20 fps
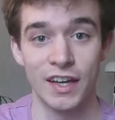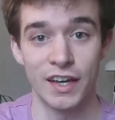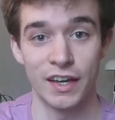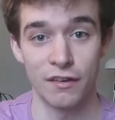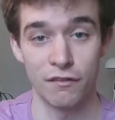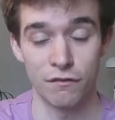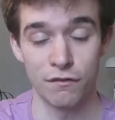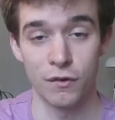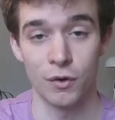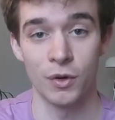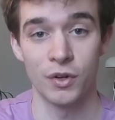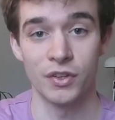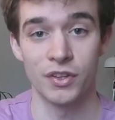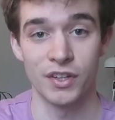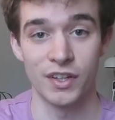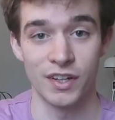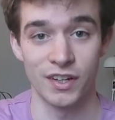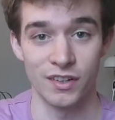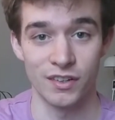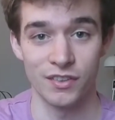in fourth
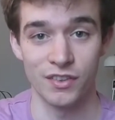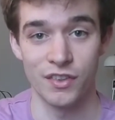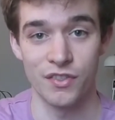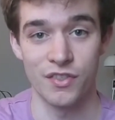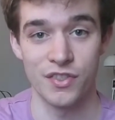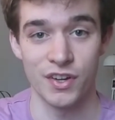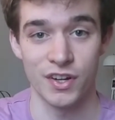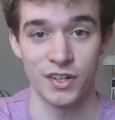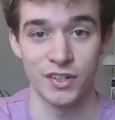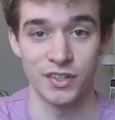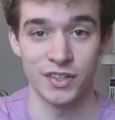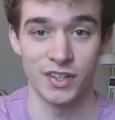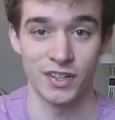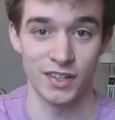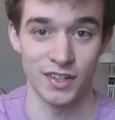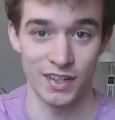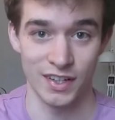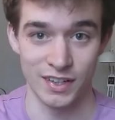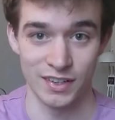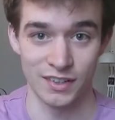year than third
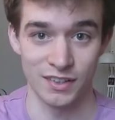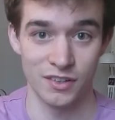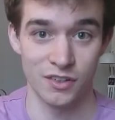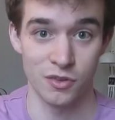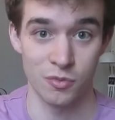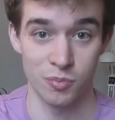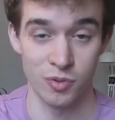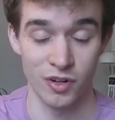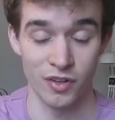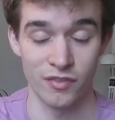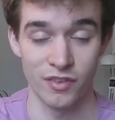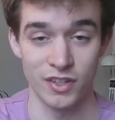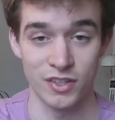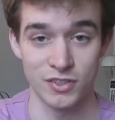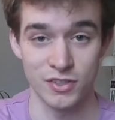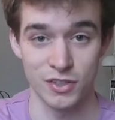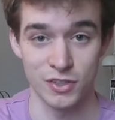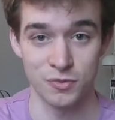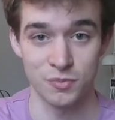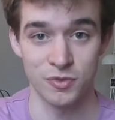year and the
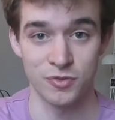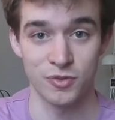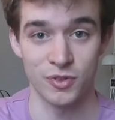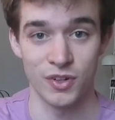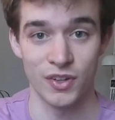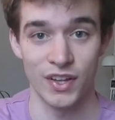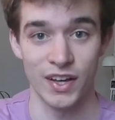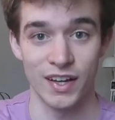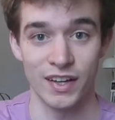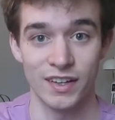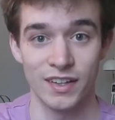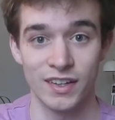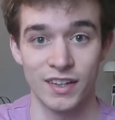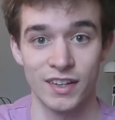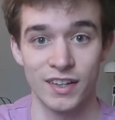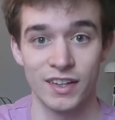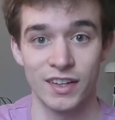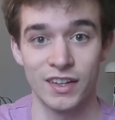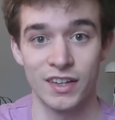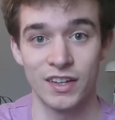previous years before
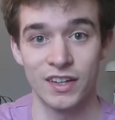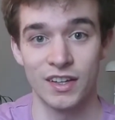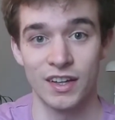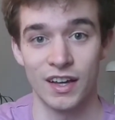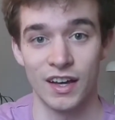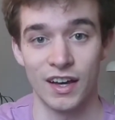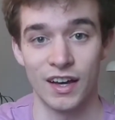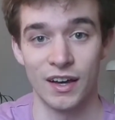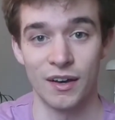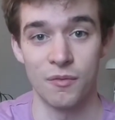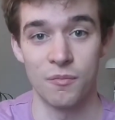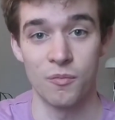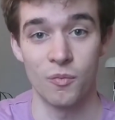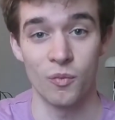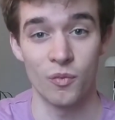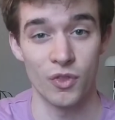that?